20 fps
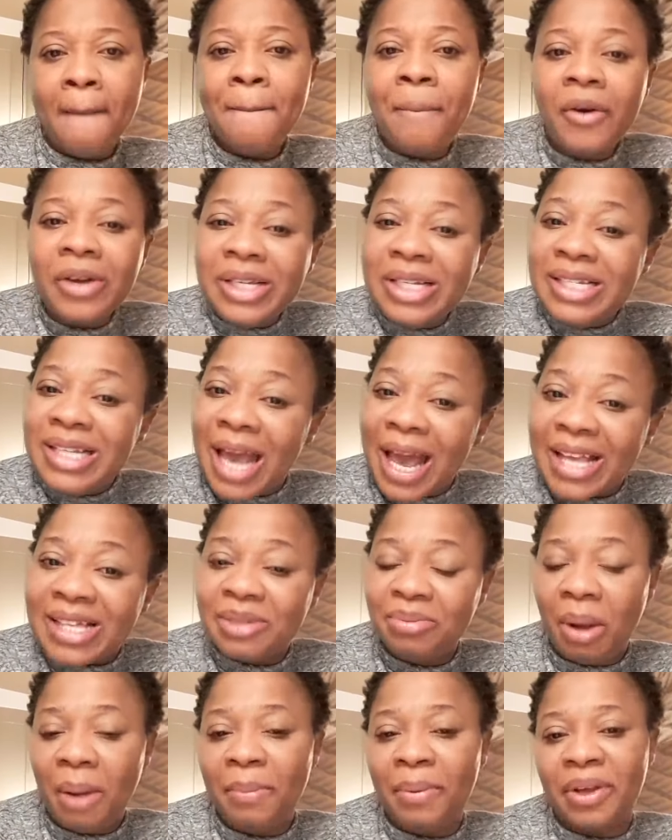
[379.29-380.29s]
But
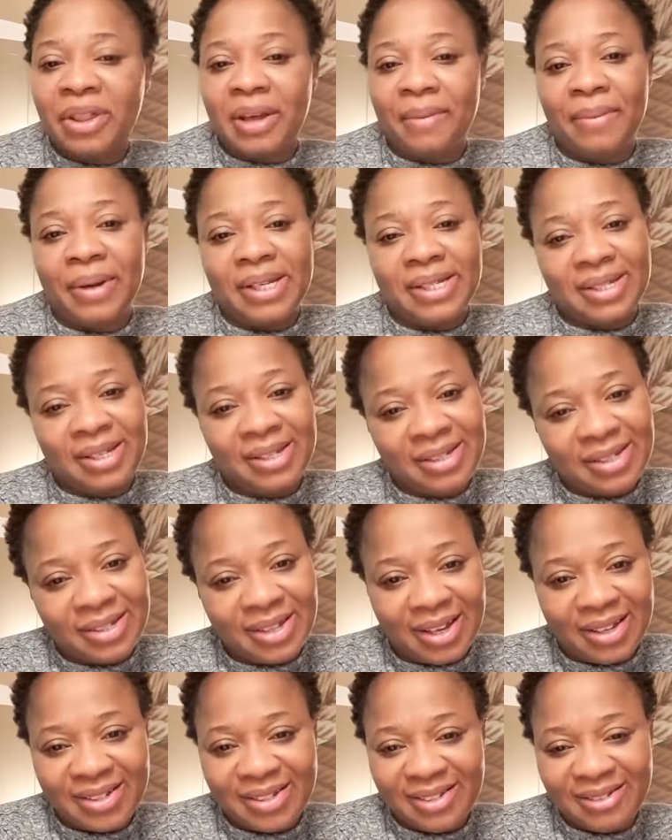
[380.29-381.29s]
yet, my brother, my
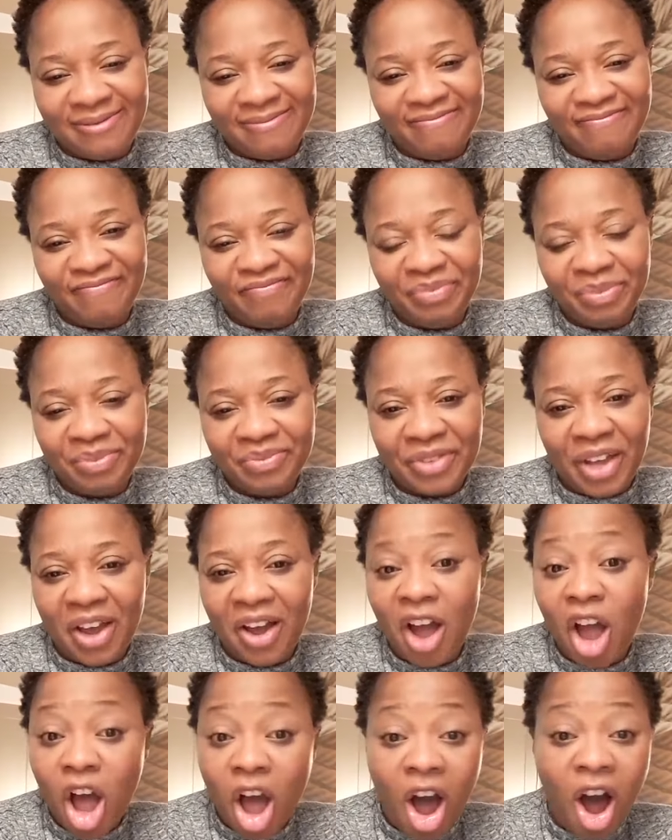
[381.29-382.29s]
sisters,
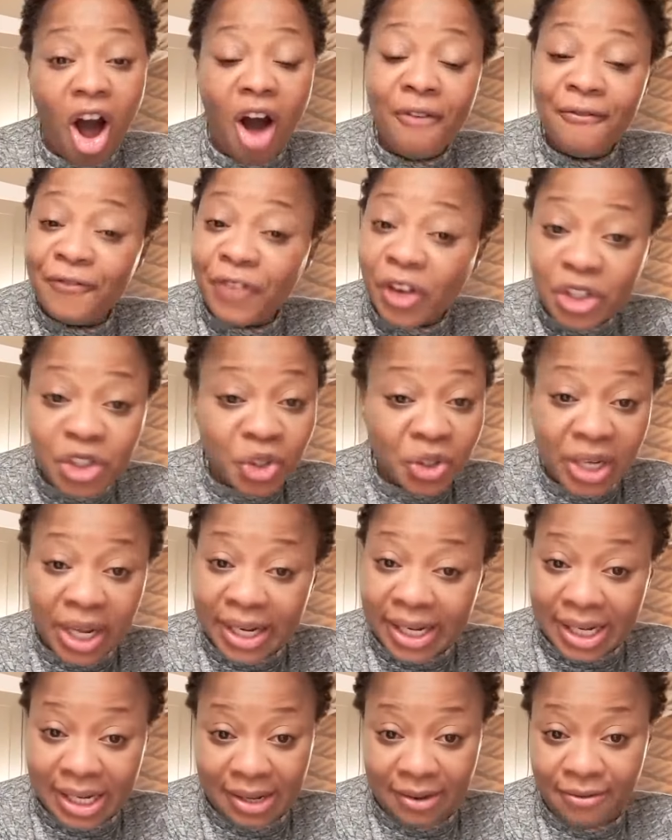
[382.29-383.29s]

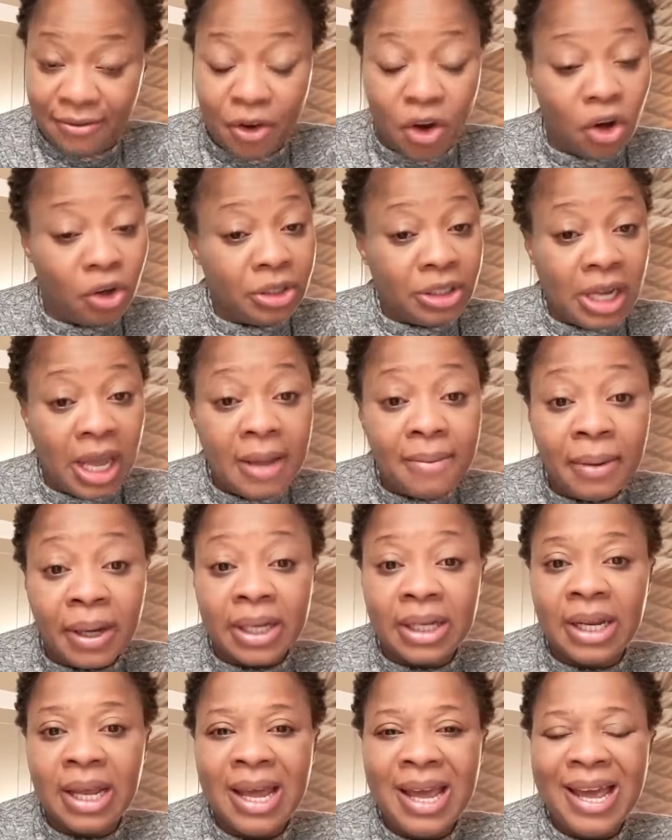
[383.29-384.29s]
unfortunately for
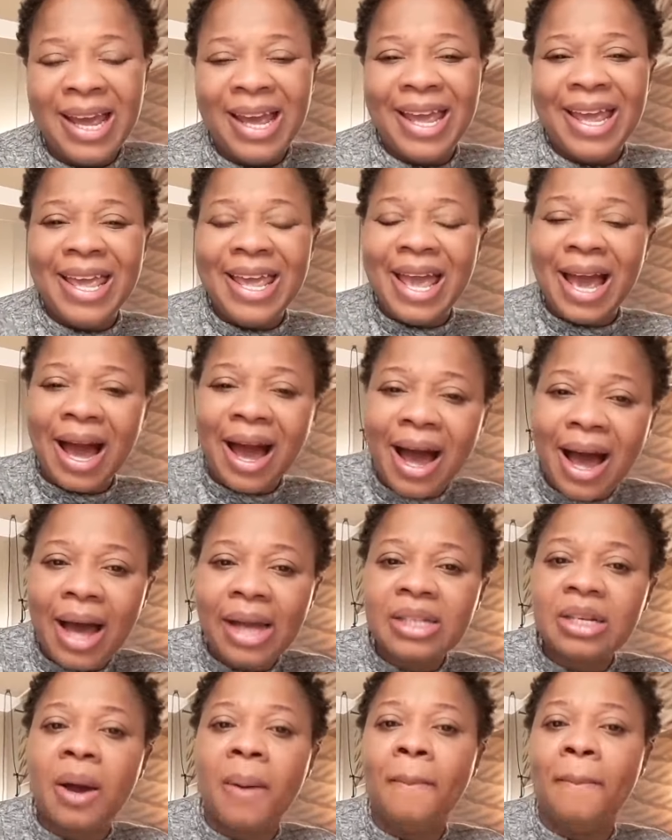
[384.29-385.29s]
Naaman, he
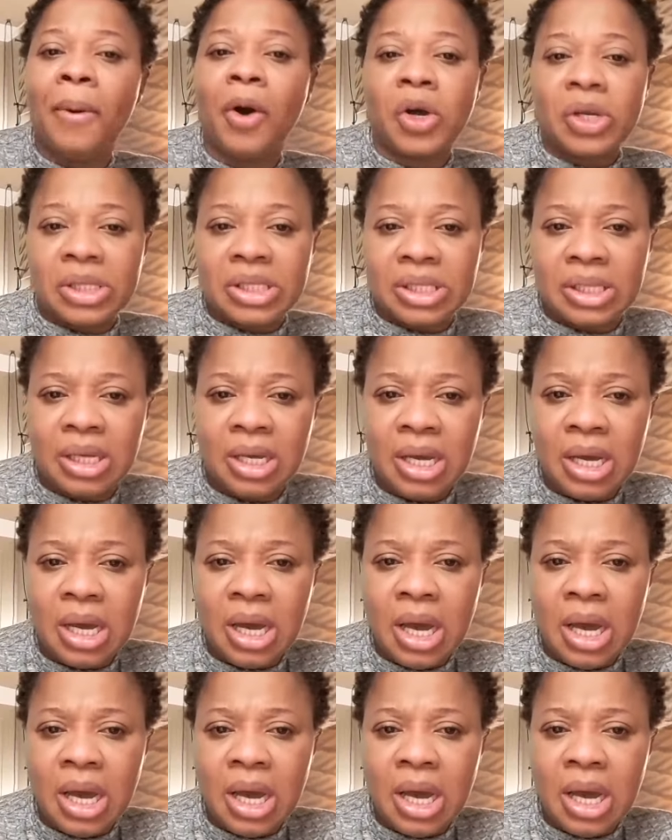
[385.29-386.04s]
had a bot.